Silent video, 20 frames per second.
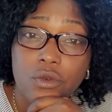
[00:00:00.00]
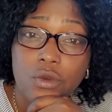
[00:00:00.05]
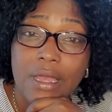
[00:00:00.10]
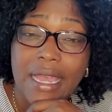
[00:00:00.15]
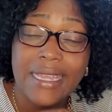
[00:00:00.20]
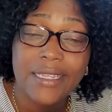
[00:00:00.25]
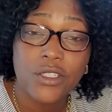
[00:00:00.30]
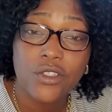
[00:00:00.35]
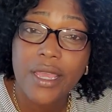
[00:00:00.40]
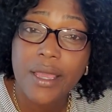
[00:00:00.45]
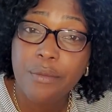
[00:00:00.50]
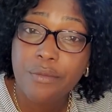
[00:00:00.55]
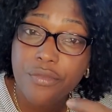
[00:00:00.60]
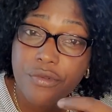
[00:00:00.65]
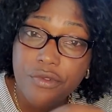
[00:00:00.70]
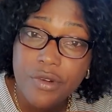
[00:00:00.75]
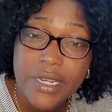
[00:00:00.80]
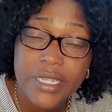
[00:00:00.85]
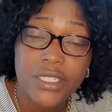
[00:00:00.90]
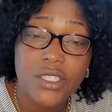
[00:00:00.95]
and to
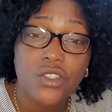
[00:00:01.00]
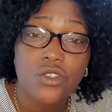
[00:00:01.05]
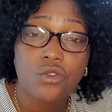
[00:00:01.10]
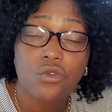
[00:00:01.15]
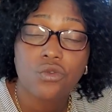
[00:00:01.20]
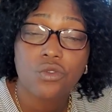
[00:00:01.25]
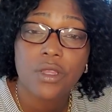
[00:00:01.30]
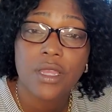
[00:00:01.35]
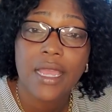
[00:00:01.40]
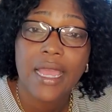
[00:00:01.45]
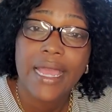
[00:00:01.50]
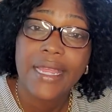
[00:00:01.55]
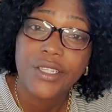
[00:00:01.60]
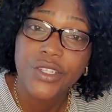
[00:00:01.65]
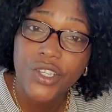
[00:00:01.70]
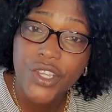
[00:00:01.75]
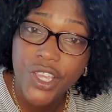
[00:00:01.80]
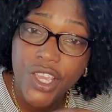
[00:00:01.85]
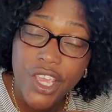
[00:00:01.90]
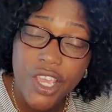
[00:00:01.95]
embrace you and to
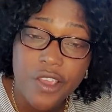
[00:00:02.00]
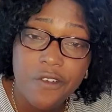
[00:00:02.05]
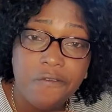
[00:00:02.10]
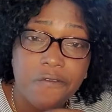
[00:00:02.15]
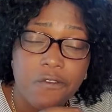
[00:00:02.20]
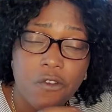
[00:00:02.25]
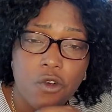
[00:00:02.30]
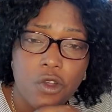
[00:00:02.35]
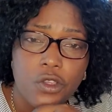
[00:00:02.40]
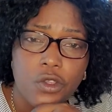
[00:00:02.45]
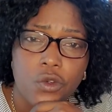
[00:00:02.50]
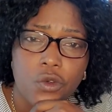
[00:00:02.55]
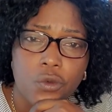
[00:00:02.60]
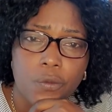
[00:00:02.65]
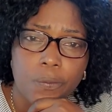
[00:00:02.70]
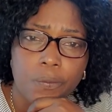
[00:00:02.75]
care for you.